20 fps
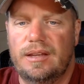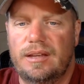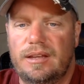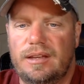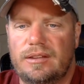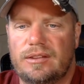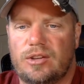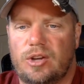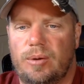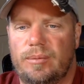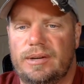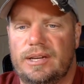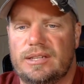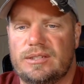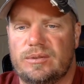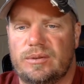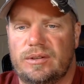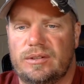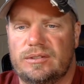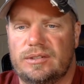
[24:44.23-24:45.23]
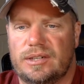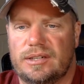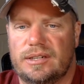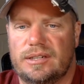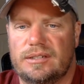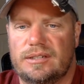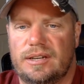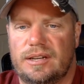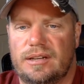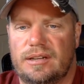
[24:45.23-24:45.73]
Tacoma needs a real truck
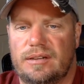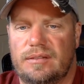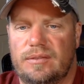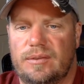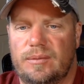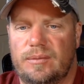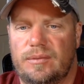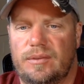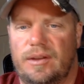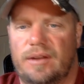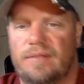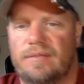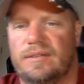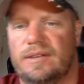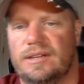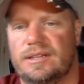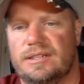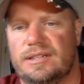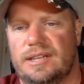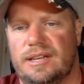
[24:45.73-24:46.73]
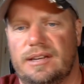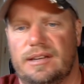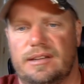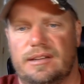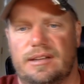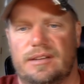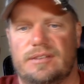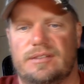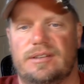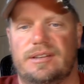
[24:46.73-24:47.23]
engine at the film type and the Sienna
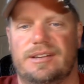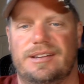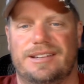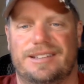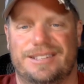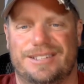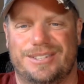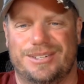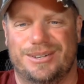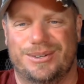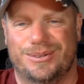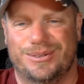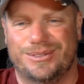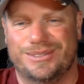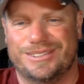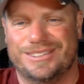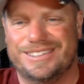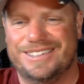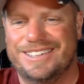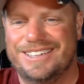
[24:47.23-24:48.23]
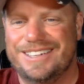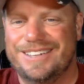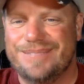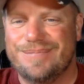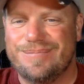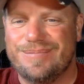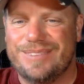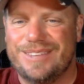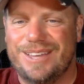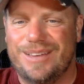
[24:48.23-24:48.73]
and shows.
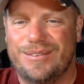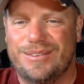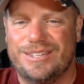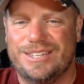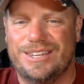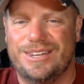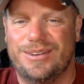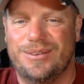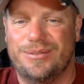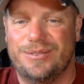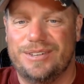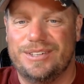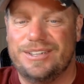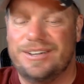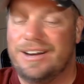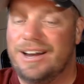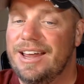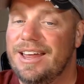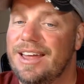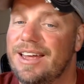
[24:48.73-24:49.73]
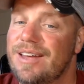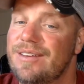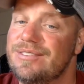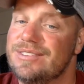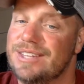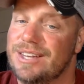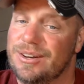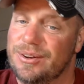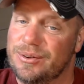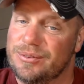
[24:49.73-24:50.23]
Have you seen the new Frontier? I have
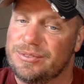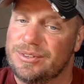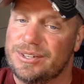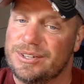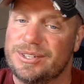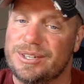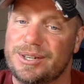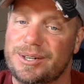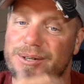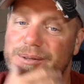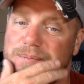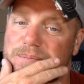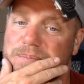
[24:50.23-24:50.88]
seen the new Frontier.